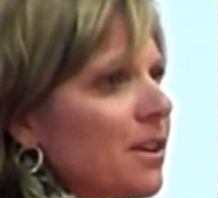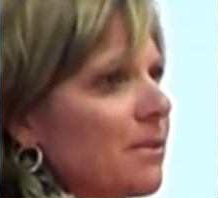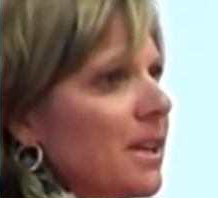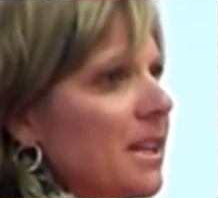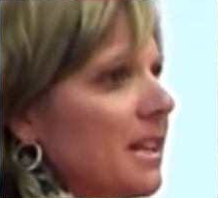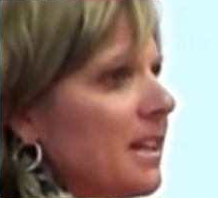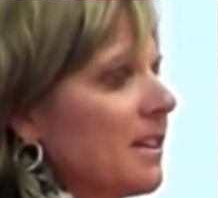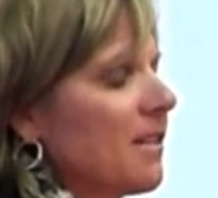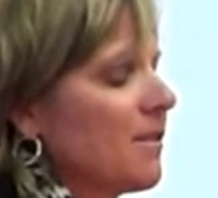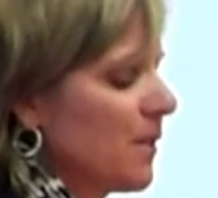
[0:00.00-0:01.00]
a lot of reading
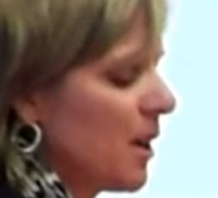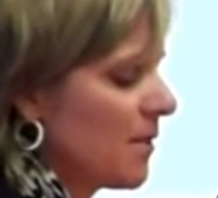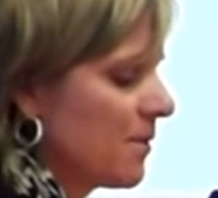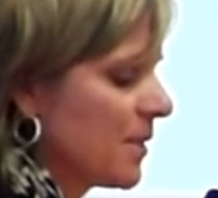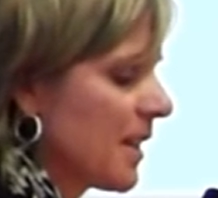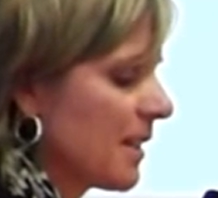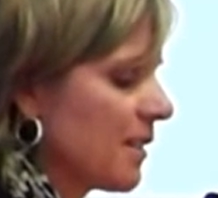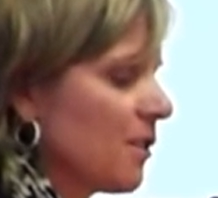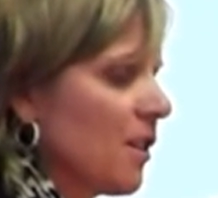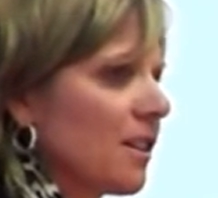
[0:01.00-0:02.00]
and I've
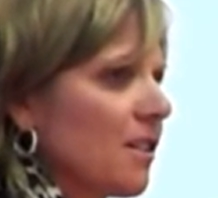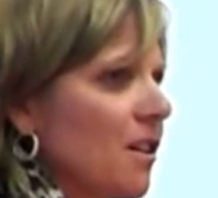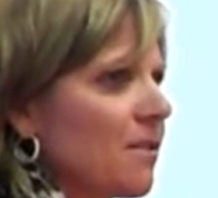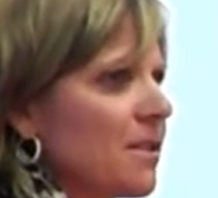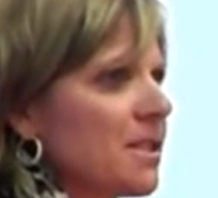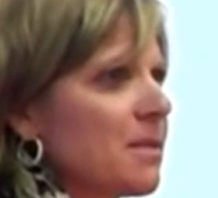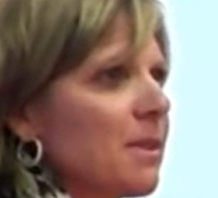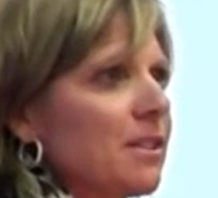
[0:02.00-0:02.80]
attended a lot of conferences,